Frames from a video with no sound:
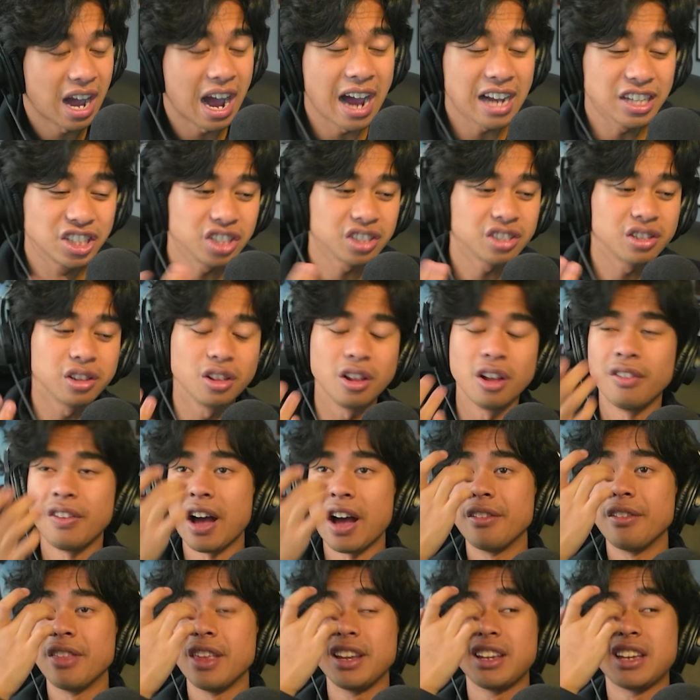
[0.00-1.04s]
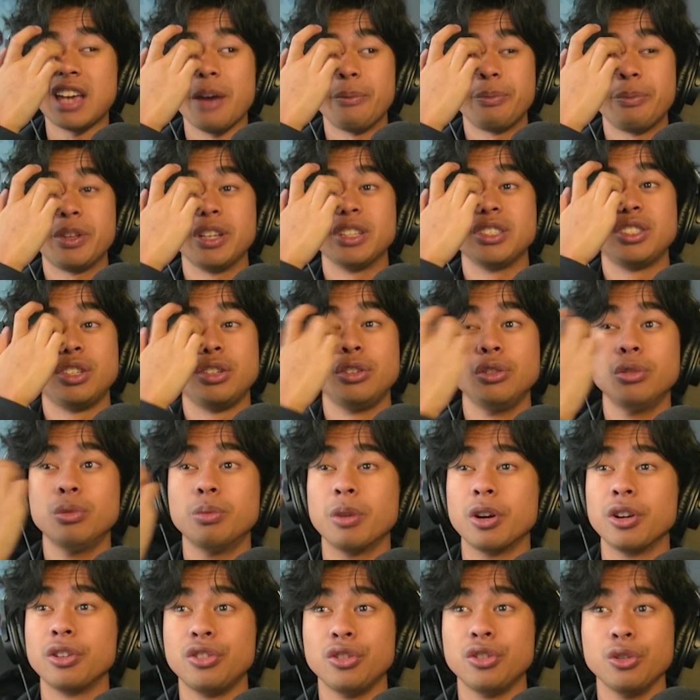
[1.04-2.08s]
I just love how they kept his humor
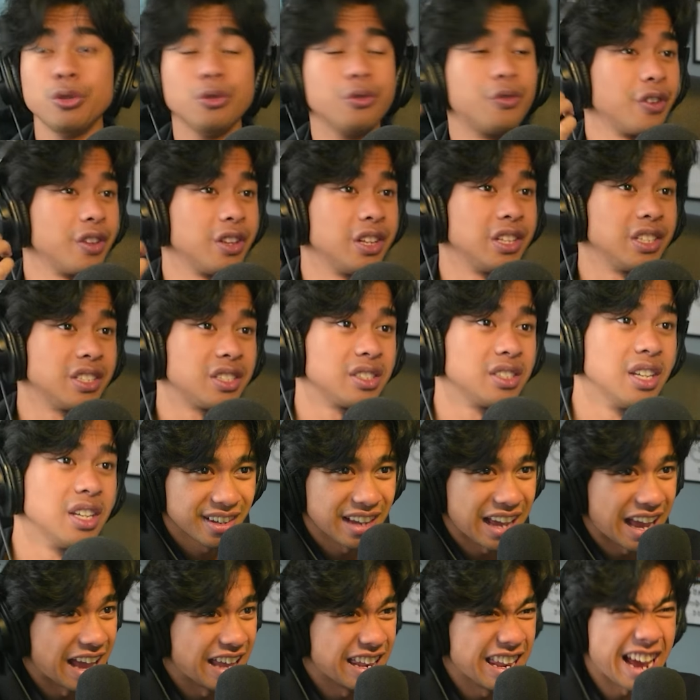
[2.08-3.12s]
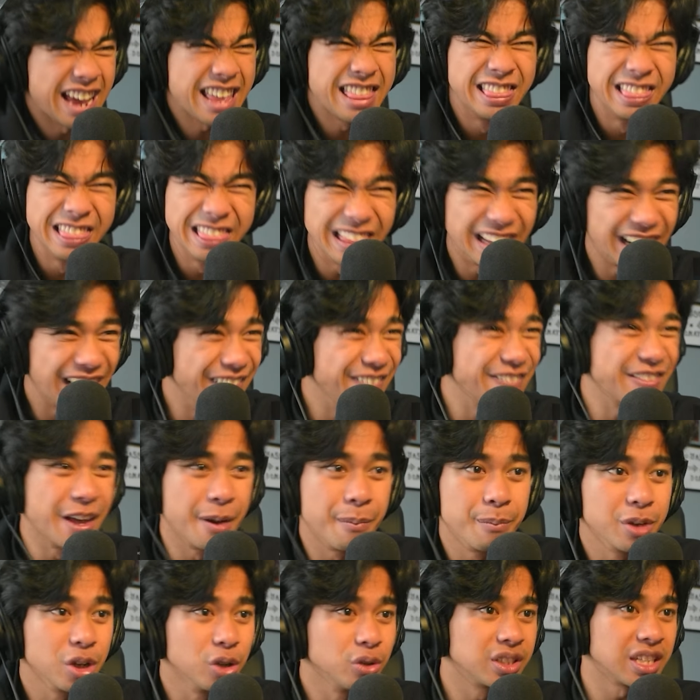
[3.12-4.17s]
too for this, and I love the
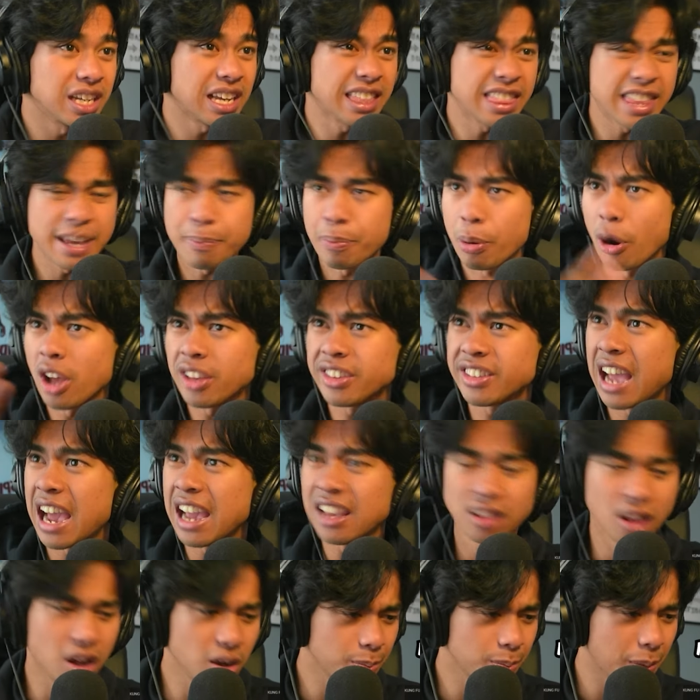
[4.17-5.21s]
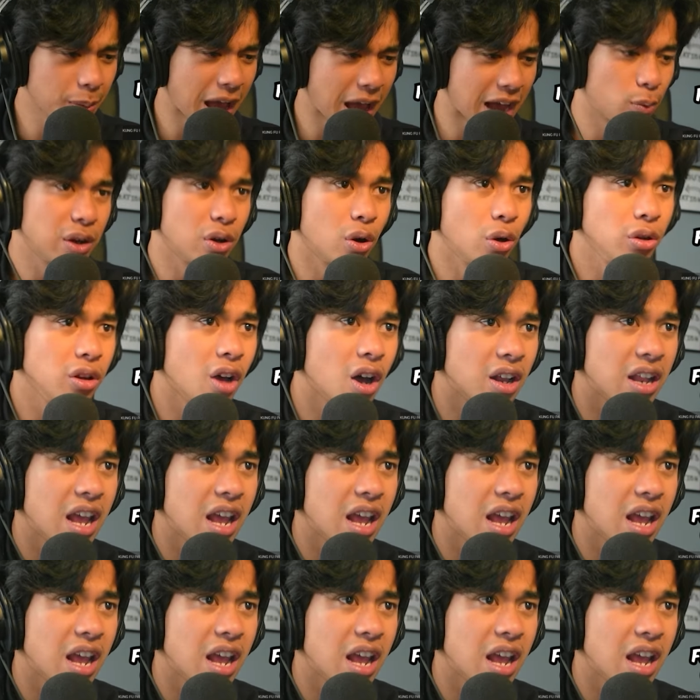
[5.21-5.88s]
music. And they brought Tai Lung back. Wait, hold on.